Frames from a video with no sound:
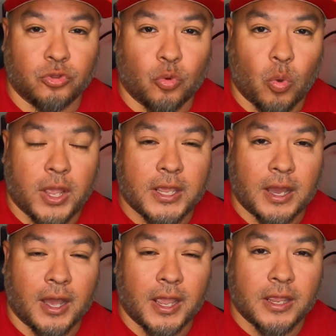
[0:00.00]
The way
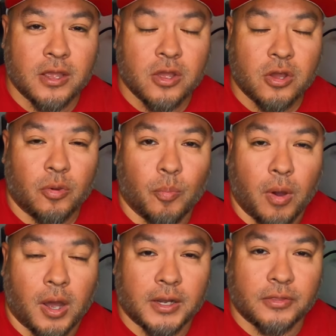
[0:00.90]
I
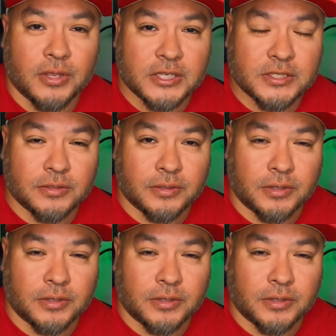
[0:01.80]
bought this